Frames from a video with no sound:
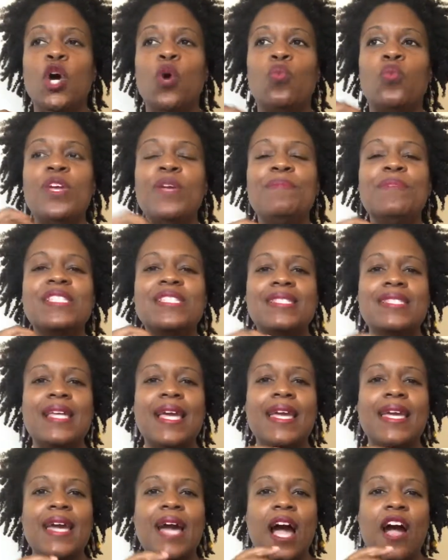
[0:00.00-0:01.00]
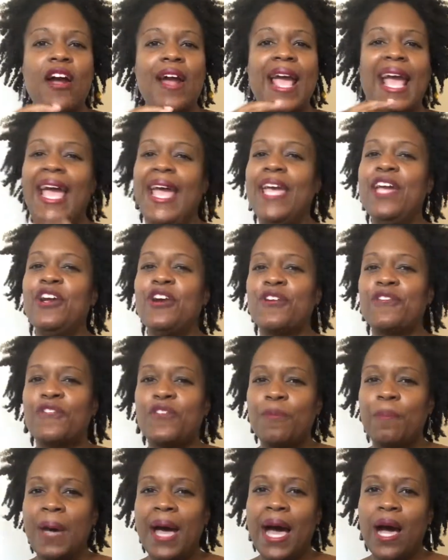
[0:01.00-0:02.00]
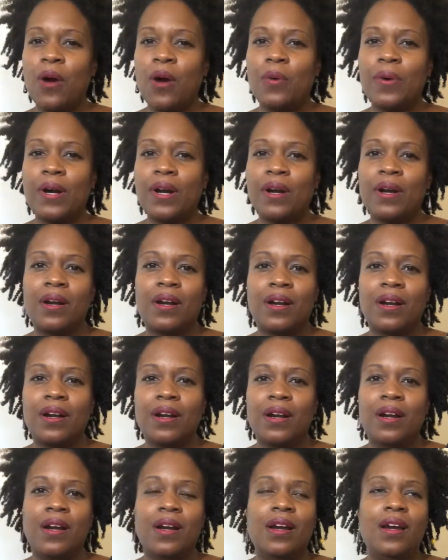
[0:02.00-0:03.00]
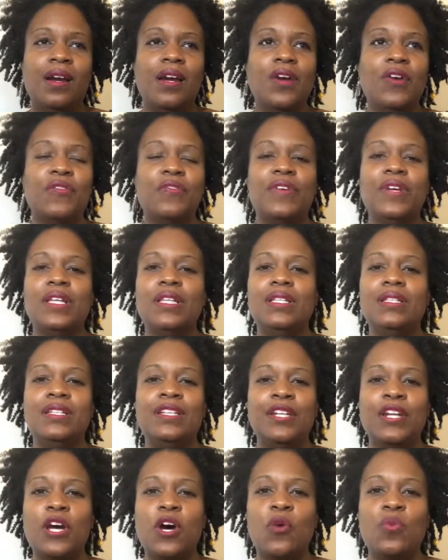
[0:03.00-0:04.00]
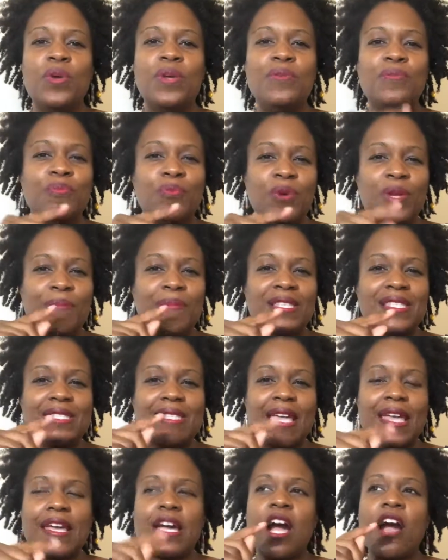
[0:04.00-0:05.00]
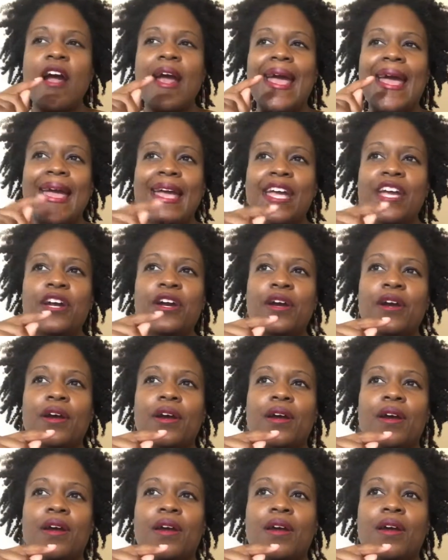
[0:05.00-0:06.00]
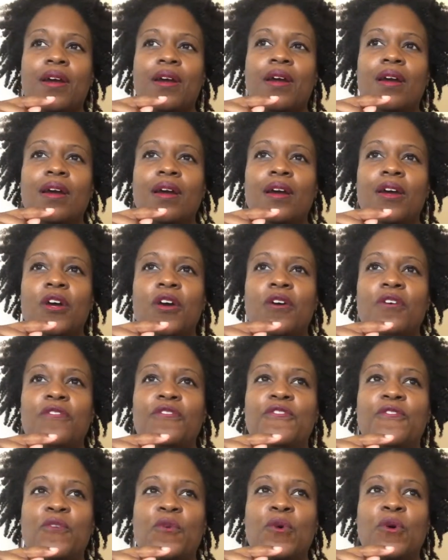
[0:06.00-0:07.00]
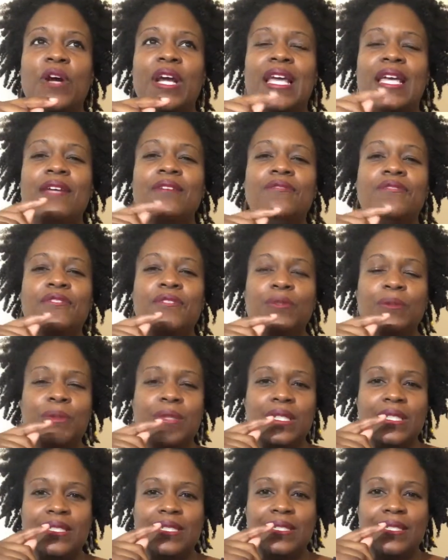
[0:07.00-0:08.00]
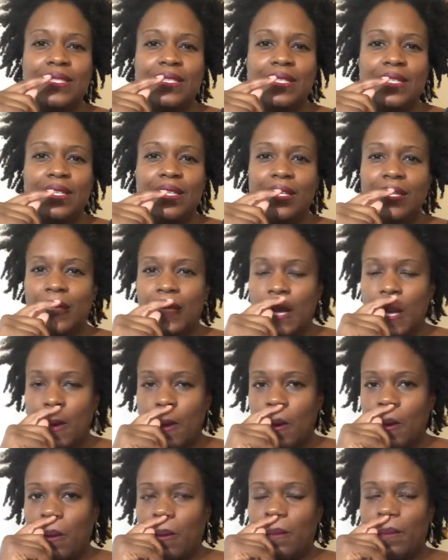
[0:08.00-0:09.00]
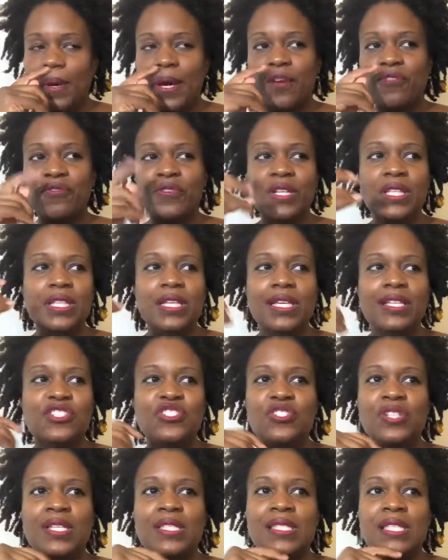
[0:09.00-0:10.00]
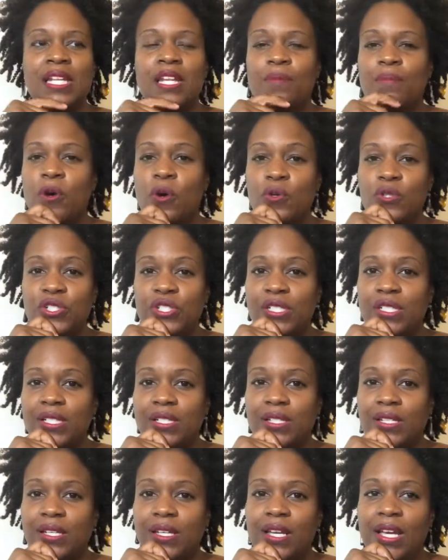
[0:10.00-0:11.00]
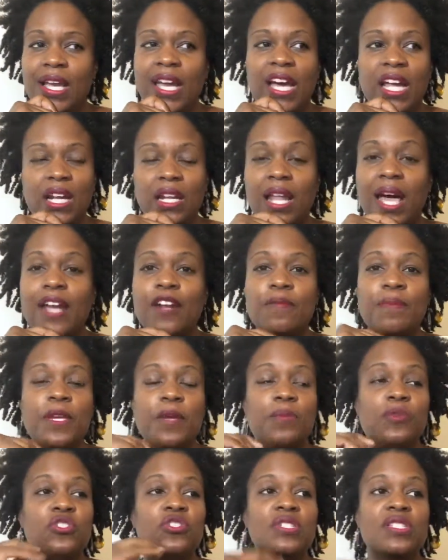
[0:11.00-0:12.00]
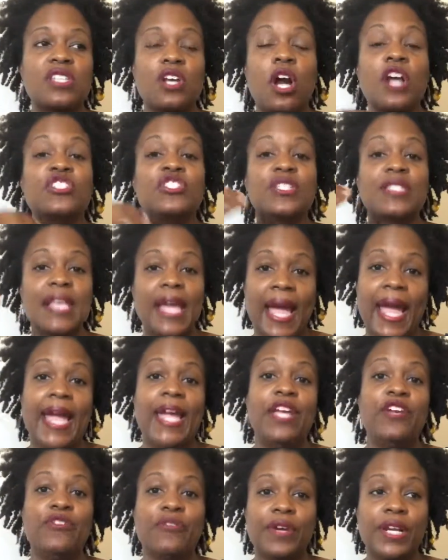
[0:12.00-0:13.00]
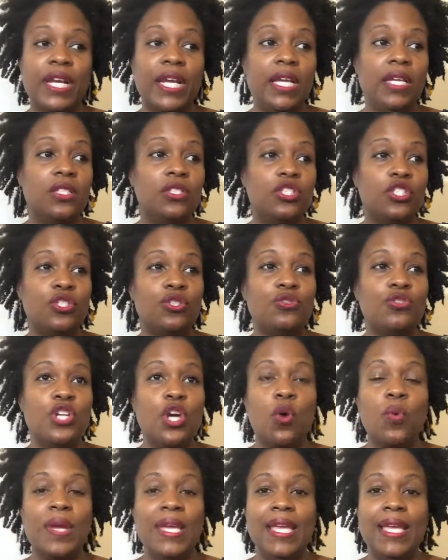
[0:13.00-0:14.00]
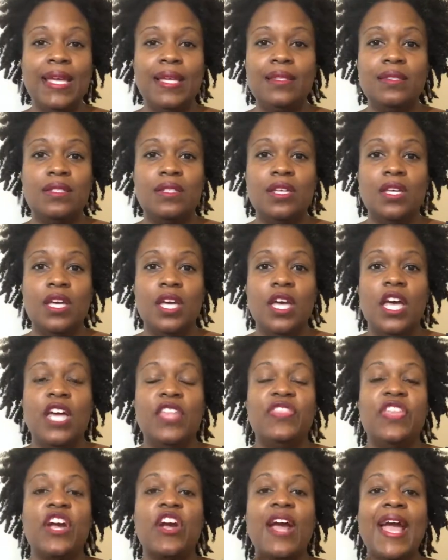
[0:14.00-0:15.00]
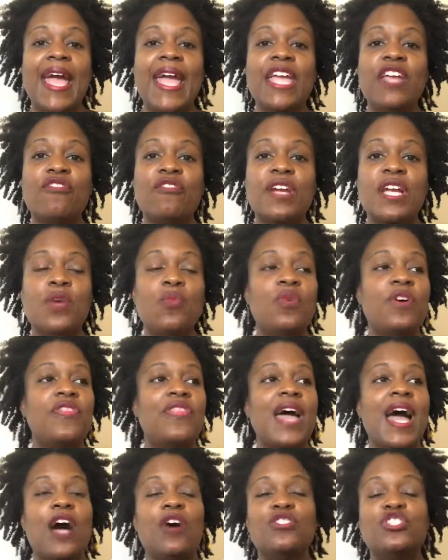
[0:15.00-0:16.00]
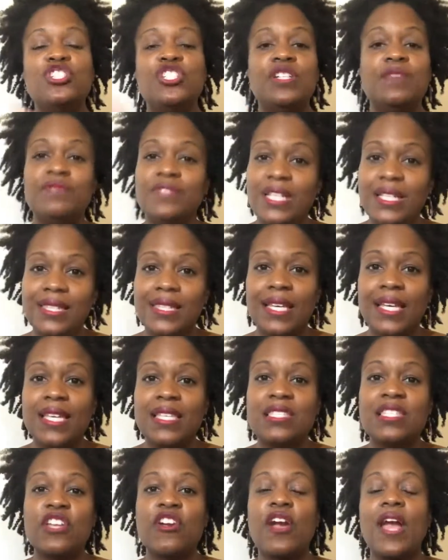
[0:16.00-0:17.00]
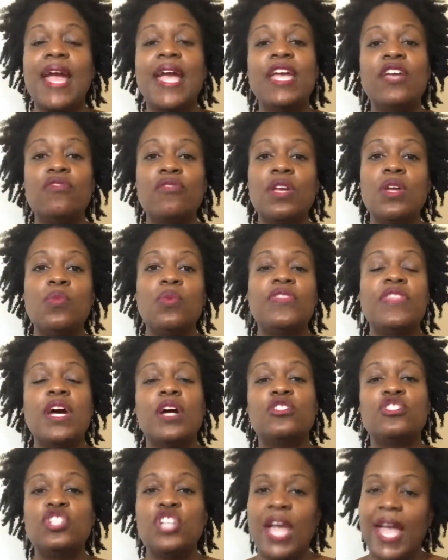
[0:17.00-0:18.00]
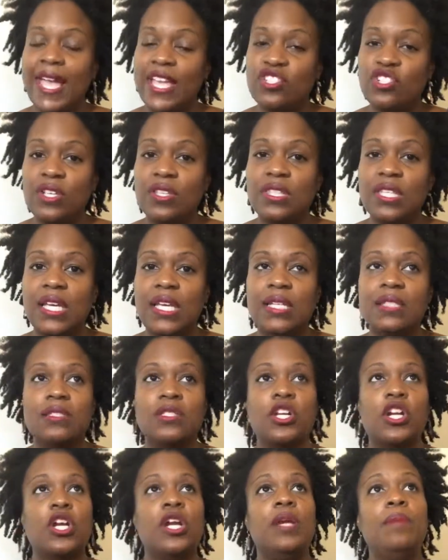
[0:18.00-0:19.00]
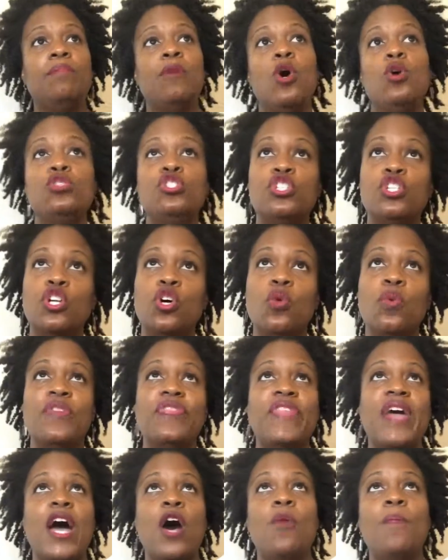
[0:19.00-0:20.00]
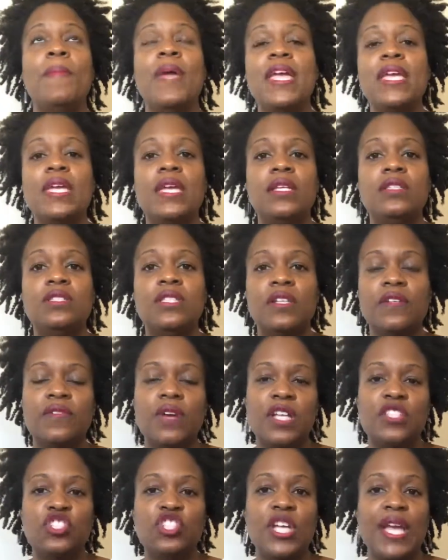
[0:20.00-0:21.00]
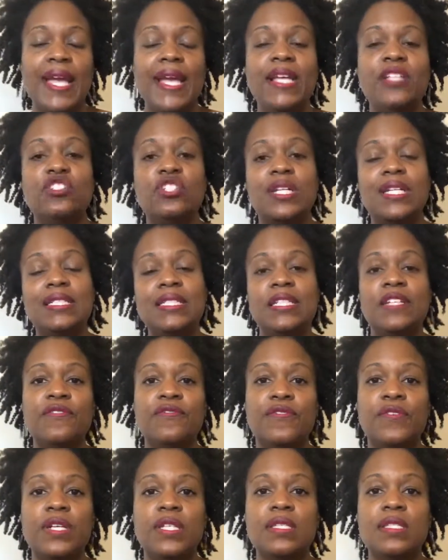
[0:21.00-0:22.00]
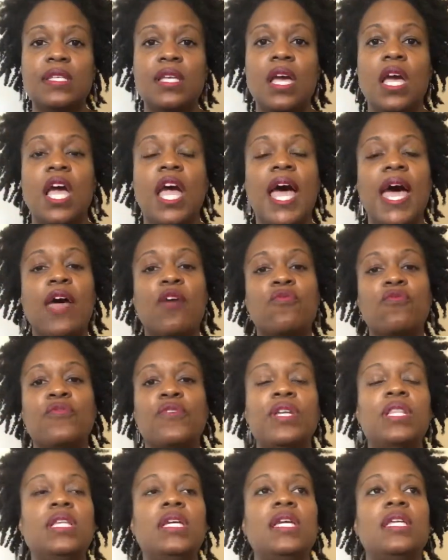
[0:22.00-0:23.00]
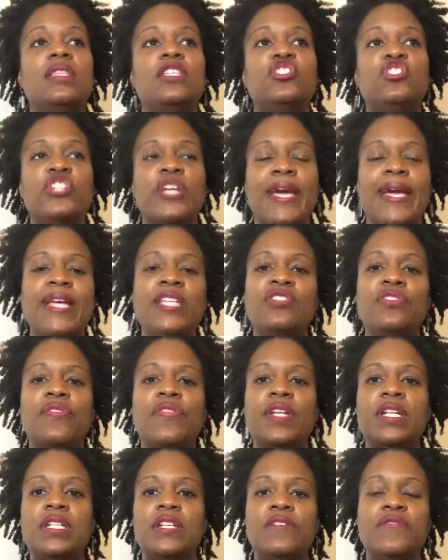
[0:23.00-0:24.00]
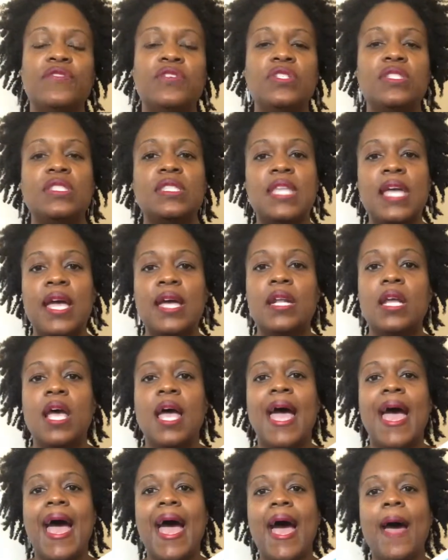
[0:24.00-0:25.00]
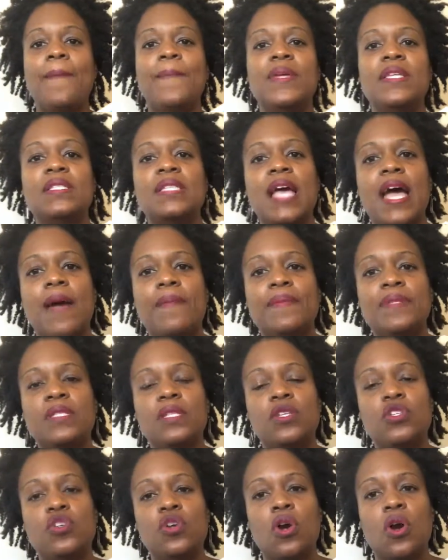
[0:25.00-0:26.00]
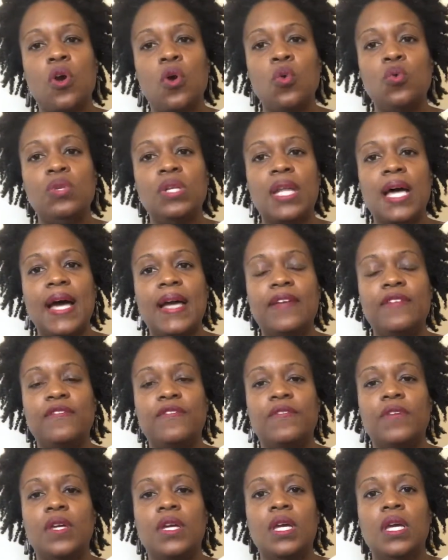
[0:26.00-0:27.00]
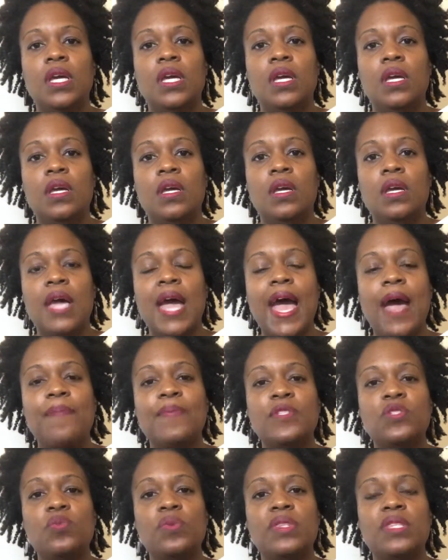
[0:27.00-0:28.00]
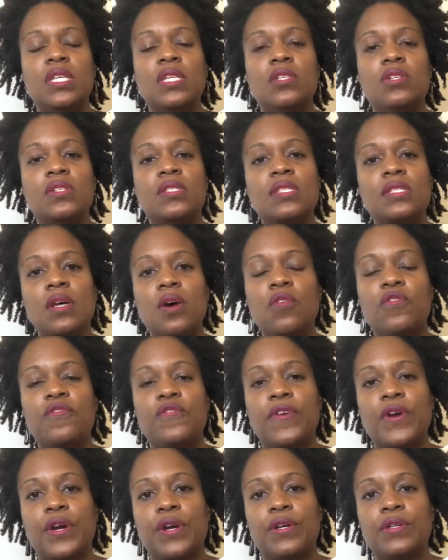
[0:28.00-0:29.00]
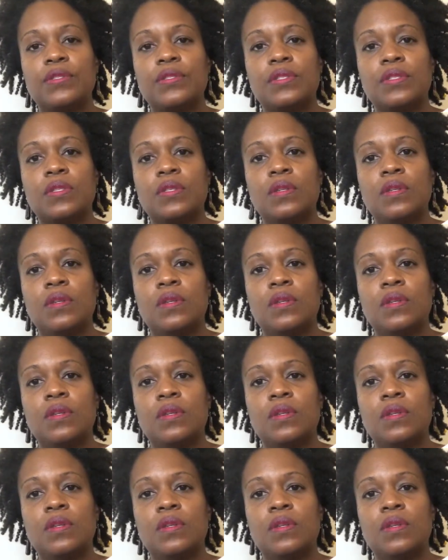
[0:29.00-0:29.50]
we mistake our anger for power. You know, we mistake our anger for influence, you know, but really it's just an emotion. And a lot of people just are just angry to no end. They're angry without shifting things. They're angry without changing things. They're emotional without making a change and a difference. And really the change and the difference that happens in your own life, happens within yourself first.